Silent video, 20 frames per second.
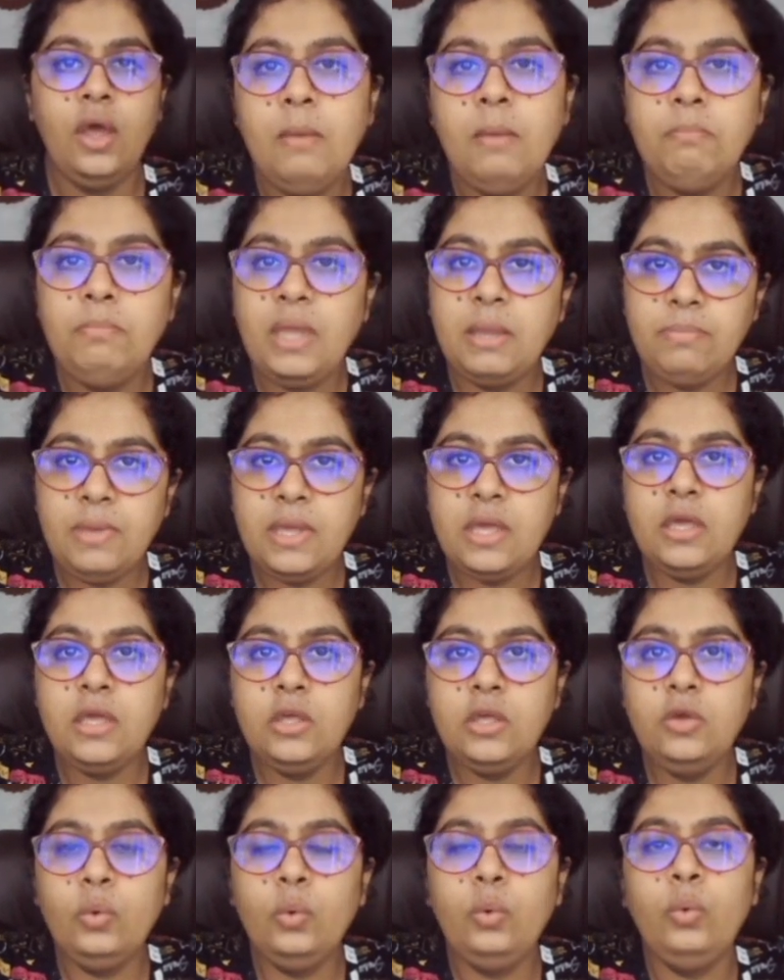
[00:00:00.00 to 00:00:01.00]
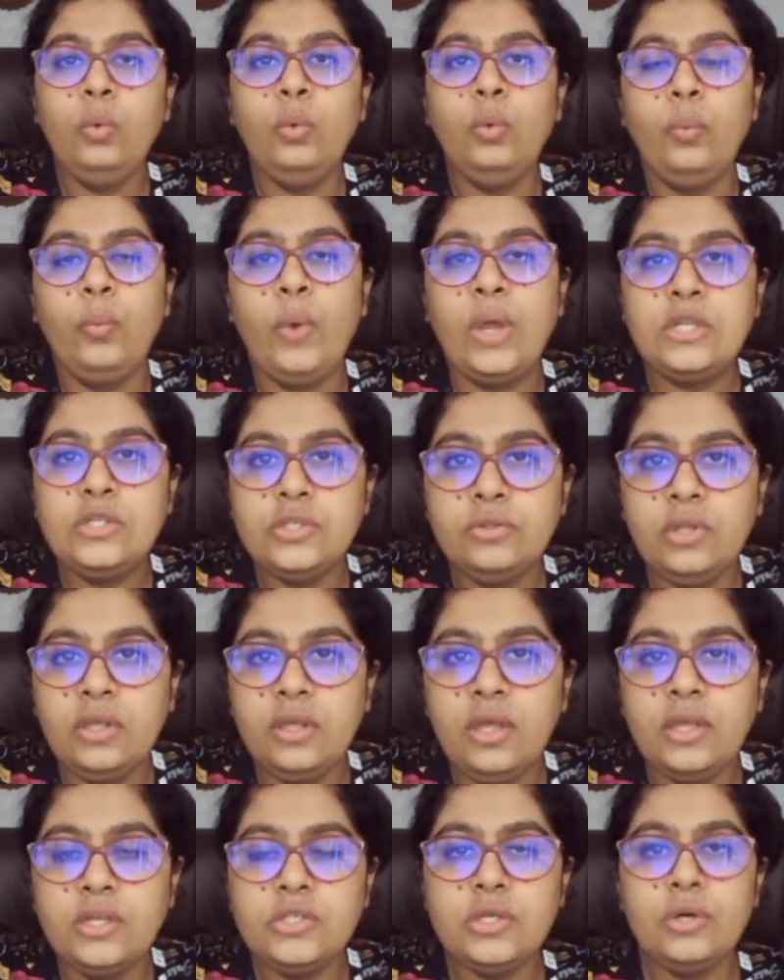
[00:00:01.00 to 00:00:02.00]
Maybe you went to
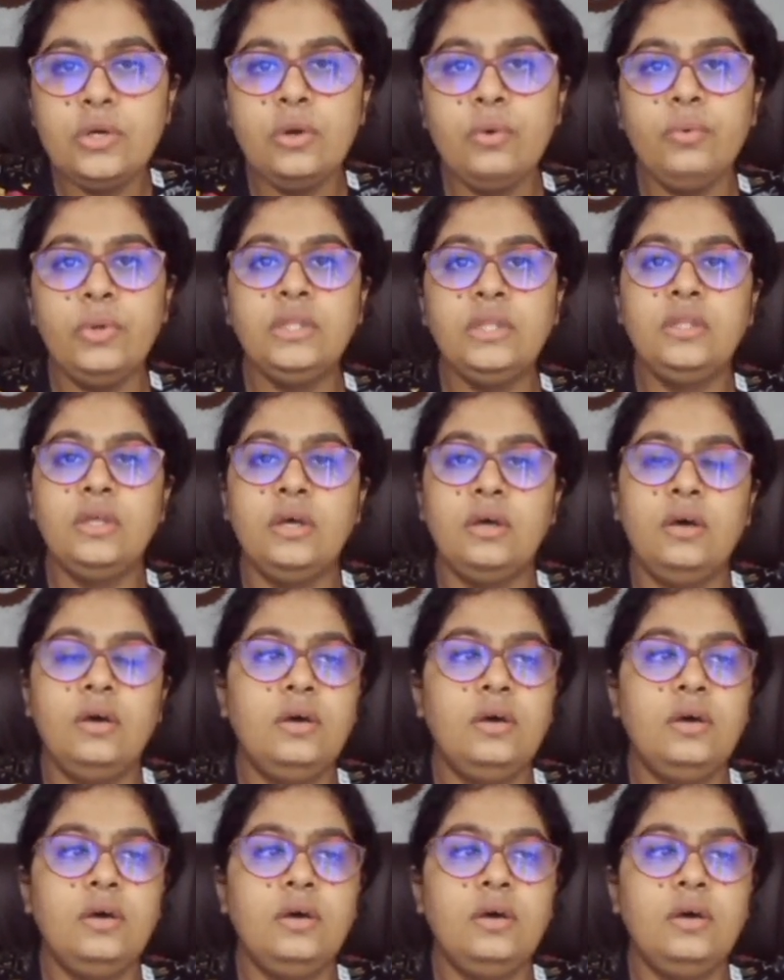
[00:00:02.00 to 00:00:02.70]
theater with